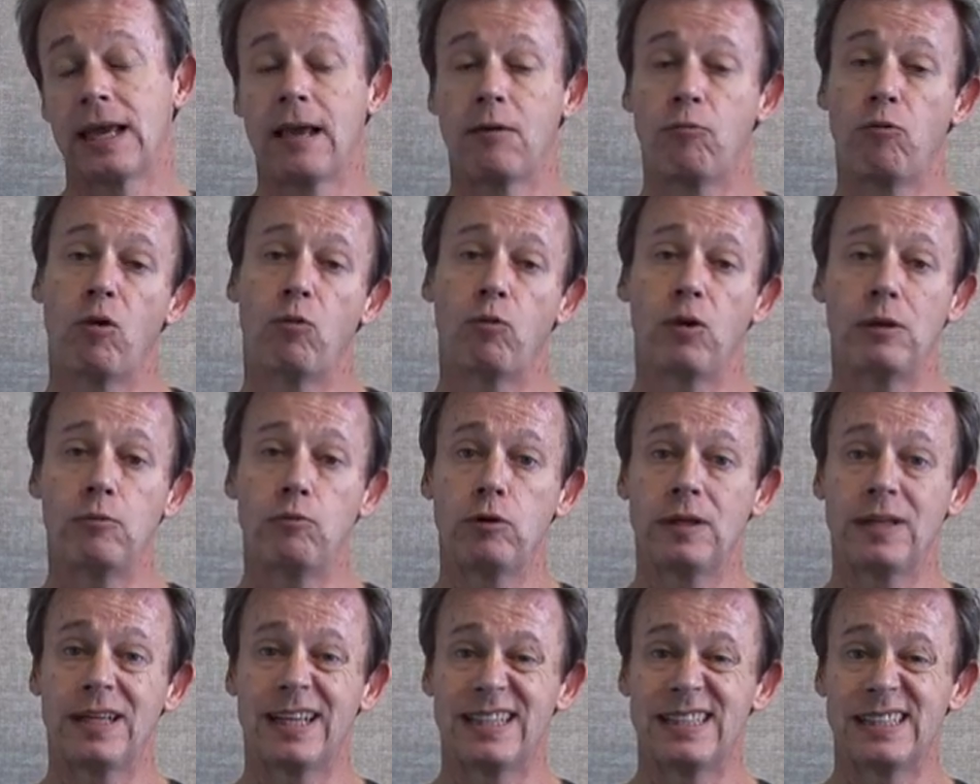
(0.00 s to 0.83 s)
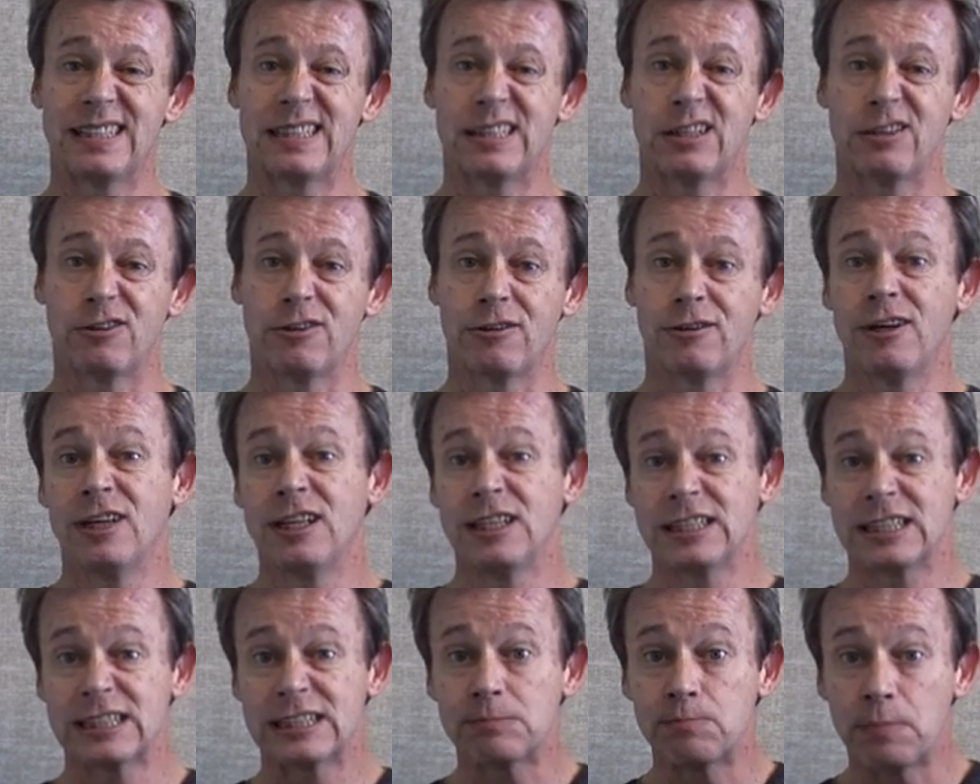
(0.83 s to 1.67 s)
and what we would consider
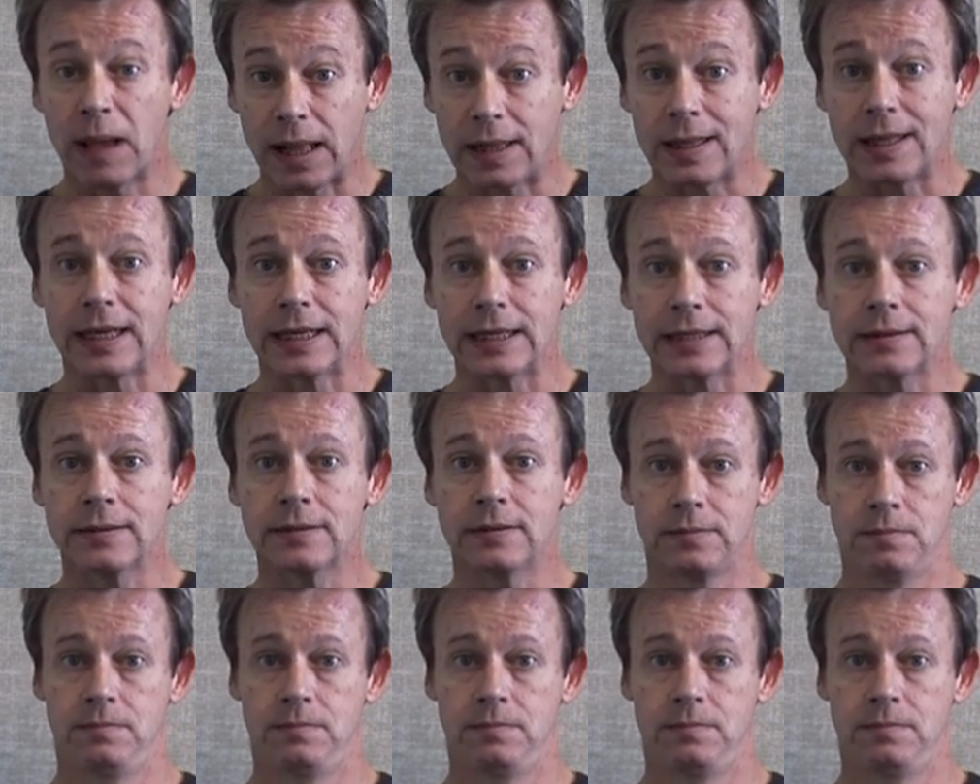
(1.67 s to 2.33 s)
spelling